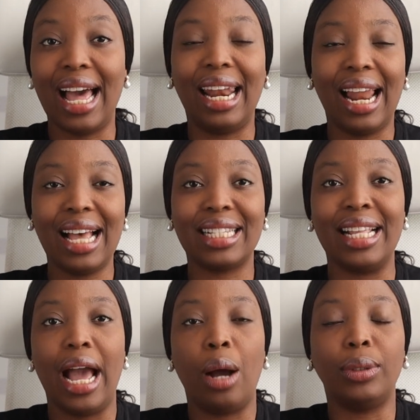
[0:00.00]
and
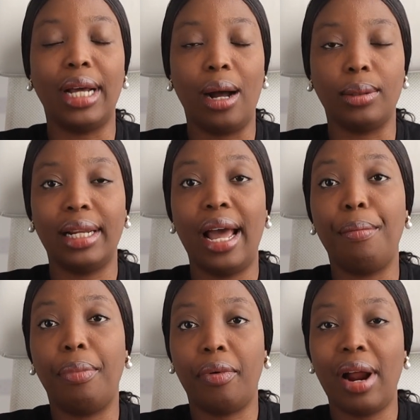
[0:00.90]
lastly, I would
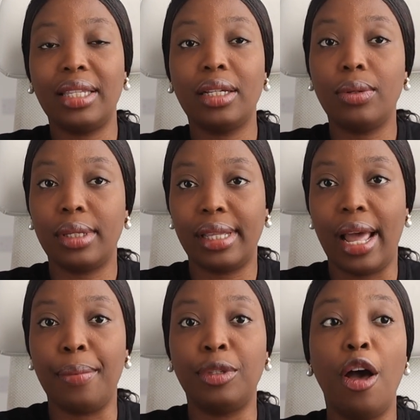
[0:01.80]
outline practical
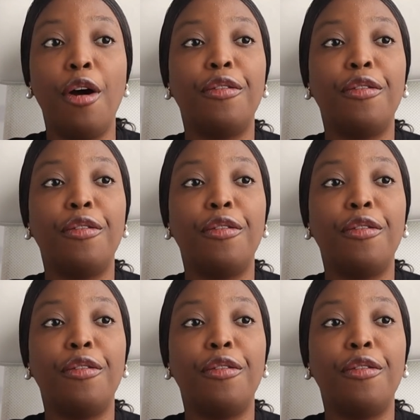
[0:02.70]
steps